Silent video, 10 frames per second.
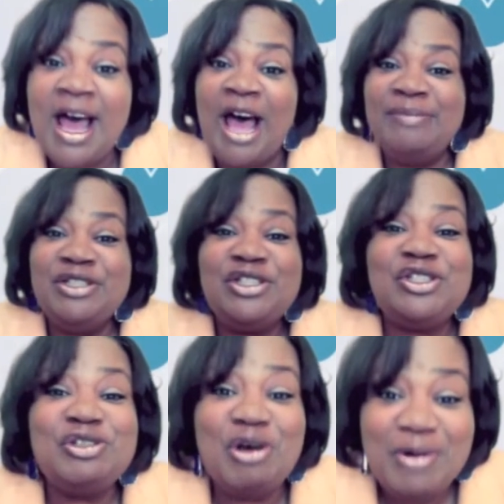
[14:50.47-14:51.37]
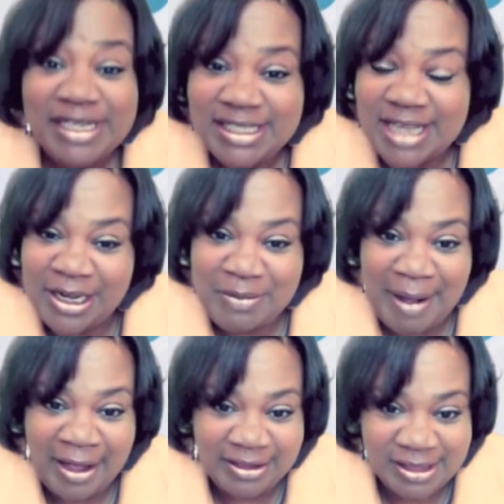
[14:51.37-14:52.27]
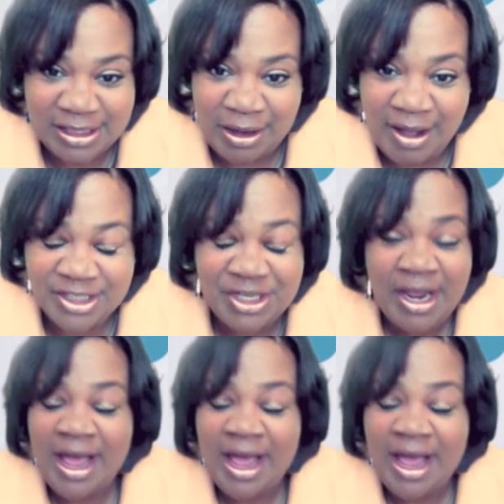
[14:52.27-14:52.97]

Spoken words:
I'm so excited about this launch.